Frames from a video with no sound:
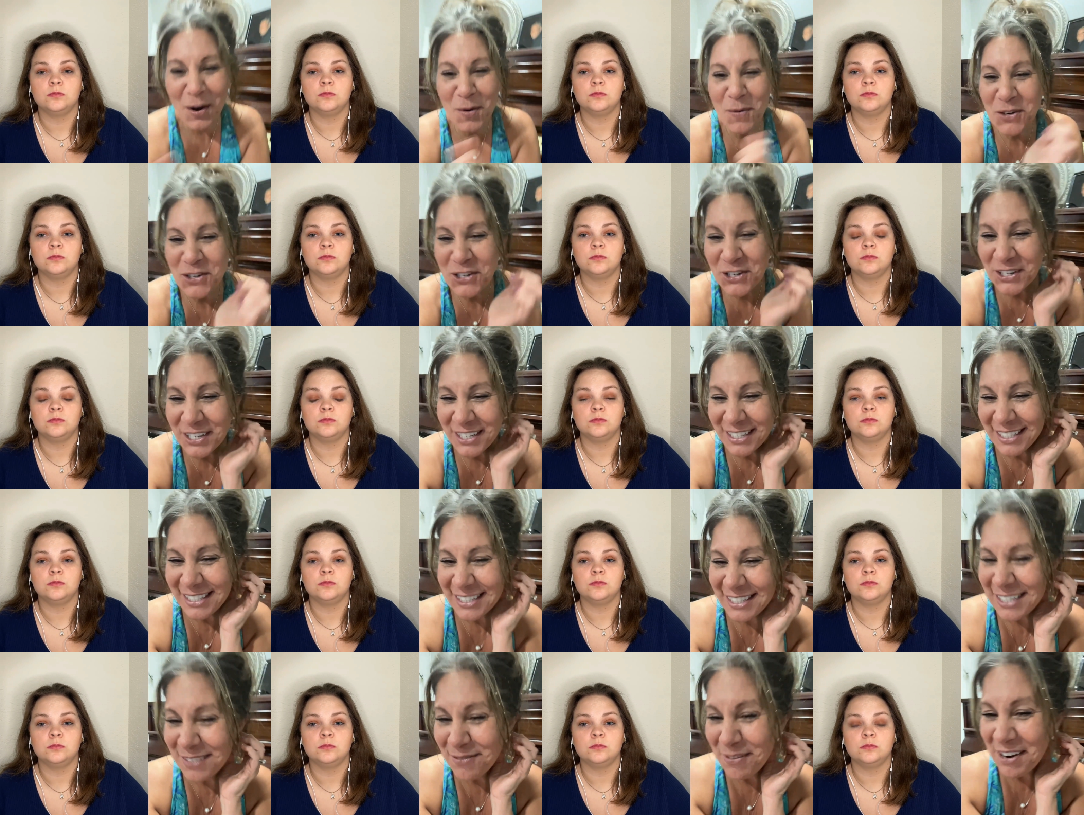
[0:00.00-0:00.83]
Speaker 1: I wish you could
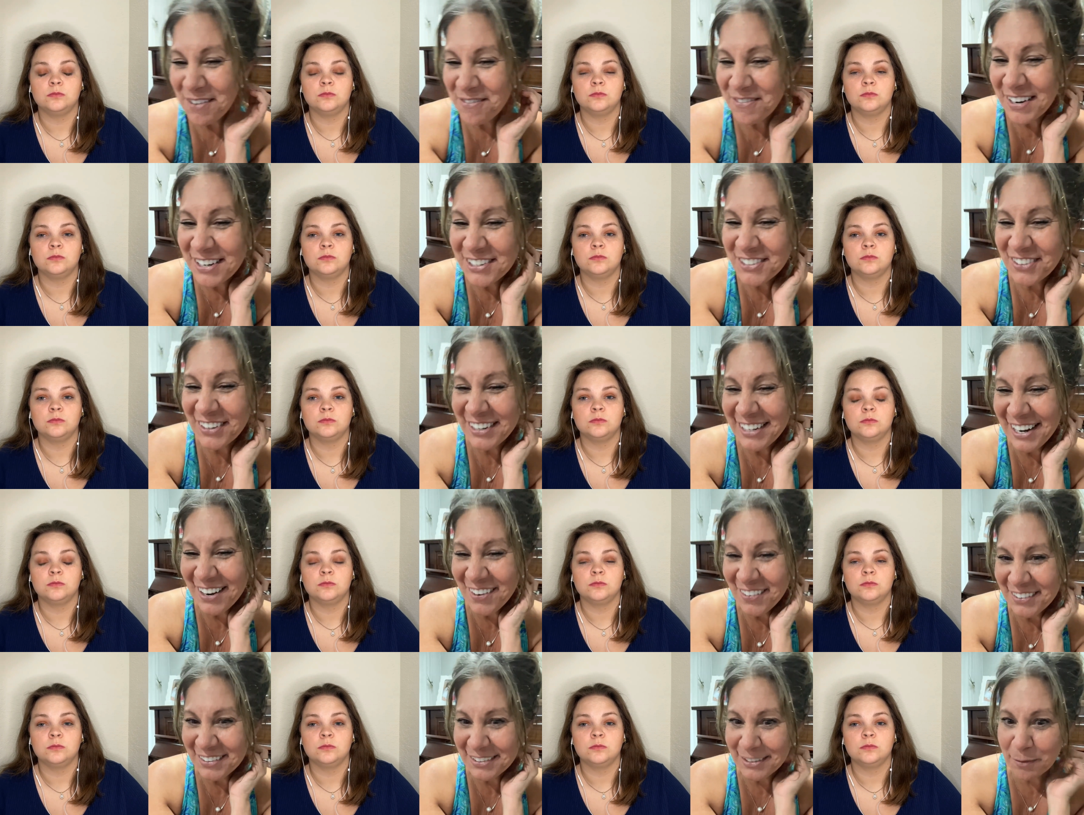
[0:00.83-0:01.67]
see my face right now
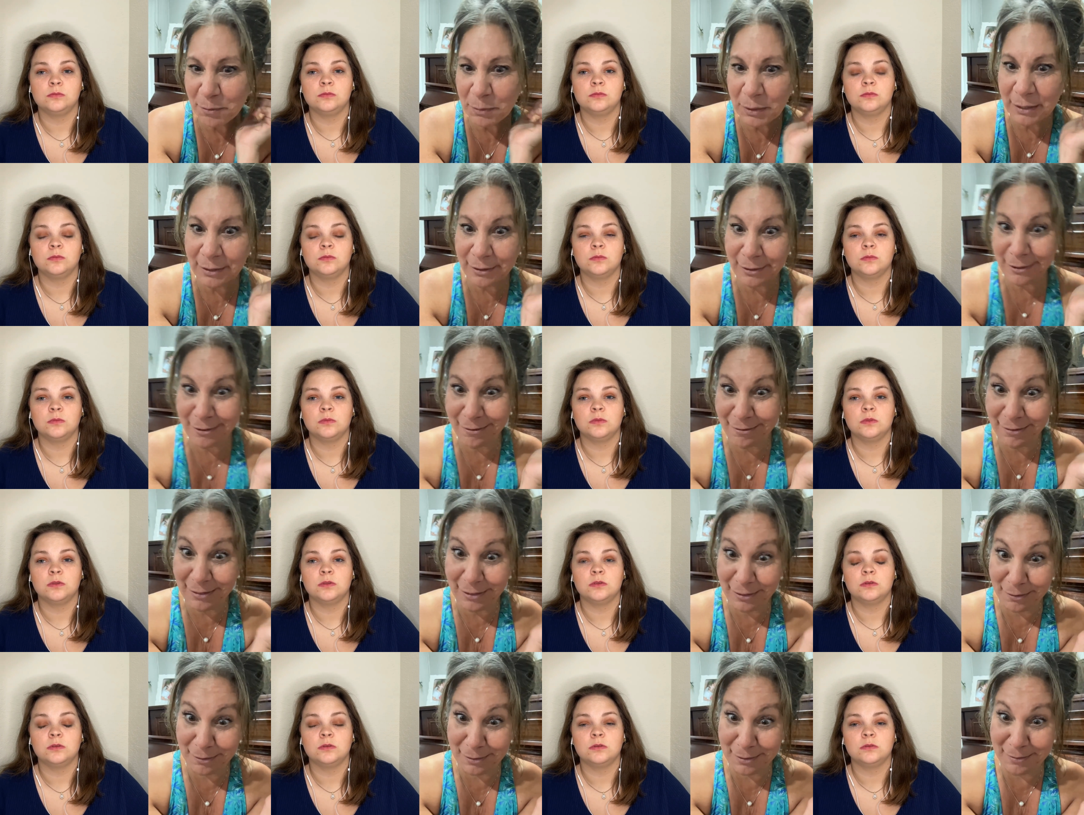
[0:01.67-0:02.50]
because I'm like, do you
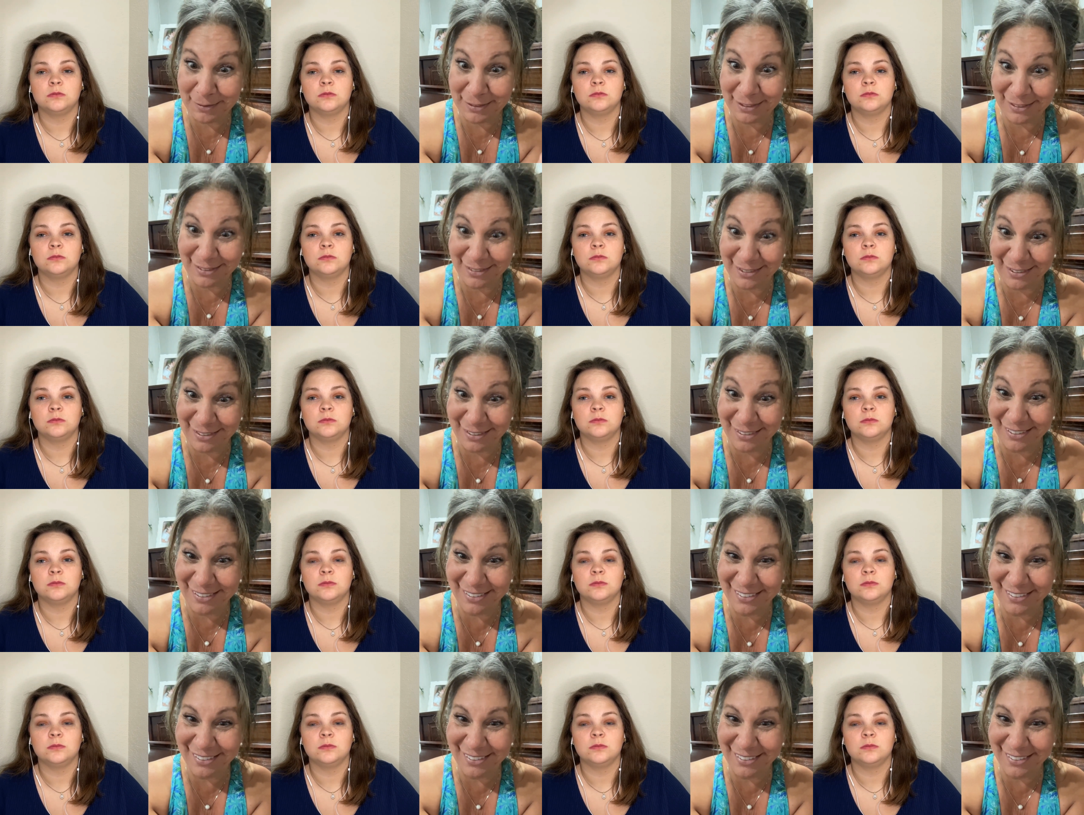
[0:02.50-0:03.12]
really want me to say